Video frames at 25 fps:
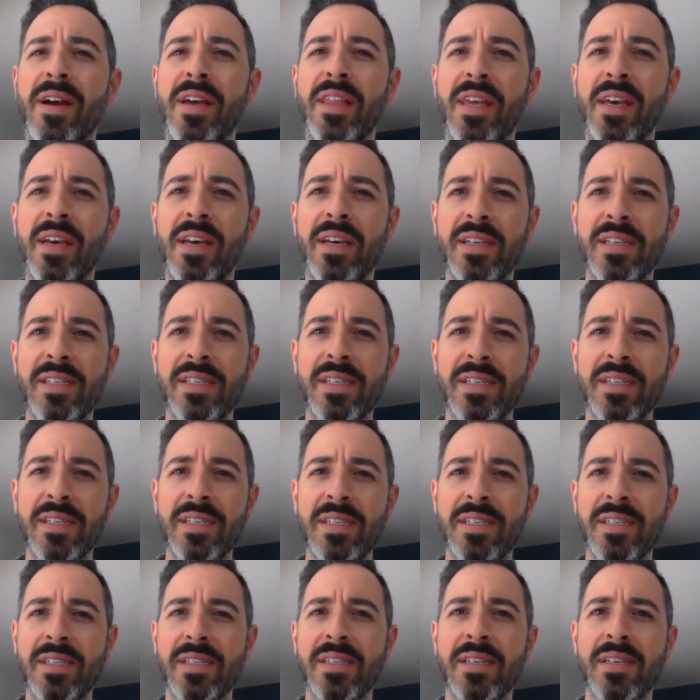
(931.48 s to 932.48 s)
I think is
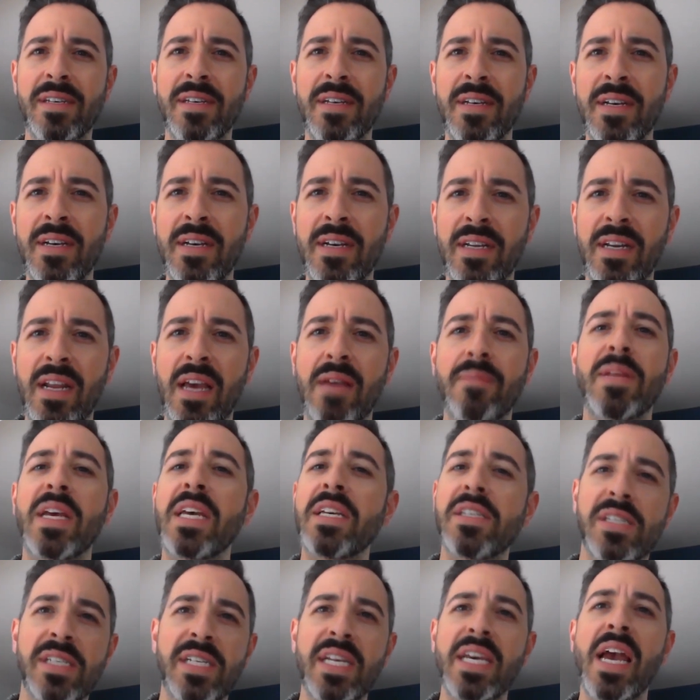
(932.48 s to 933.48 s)
his name.
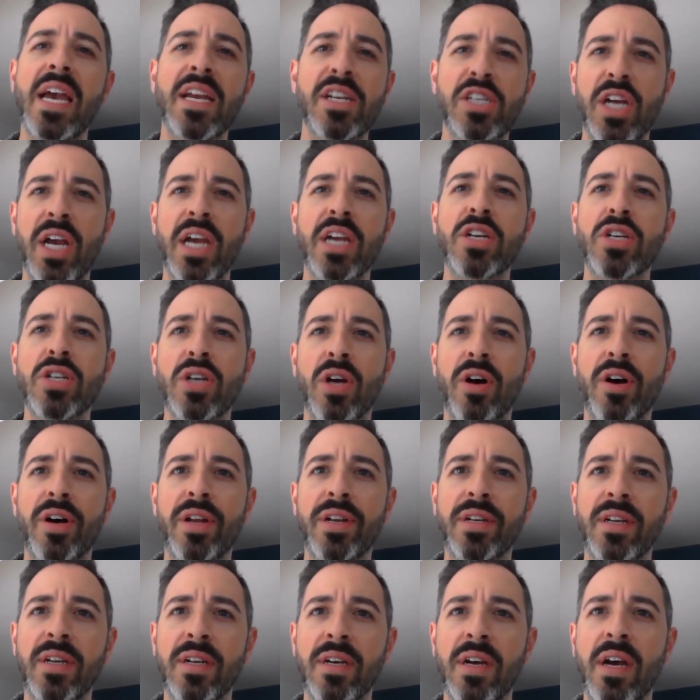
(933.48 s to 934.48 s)
He's DHH
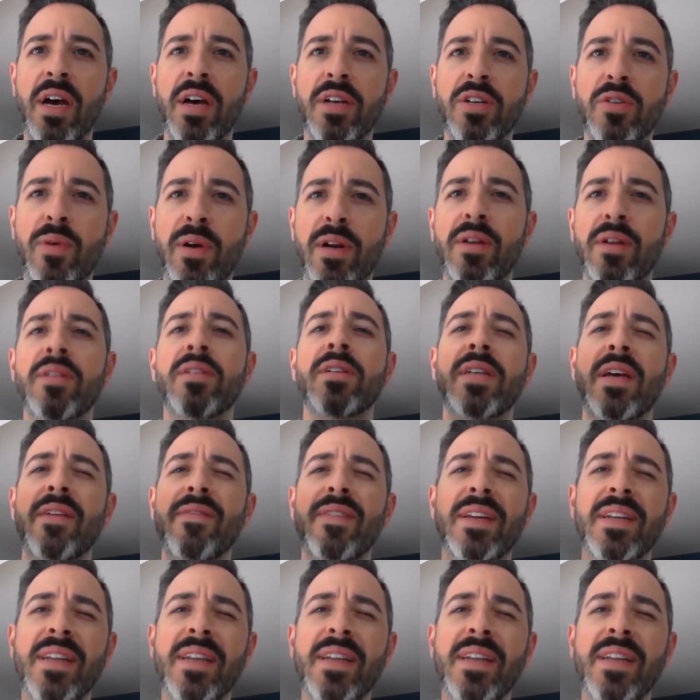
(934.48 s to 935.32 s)
on Twitter.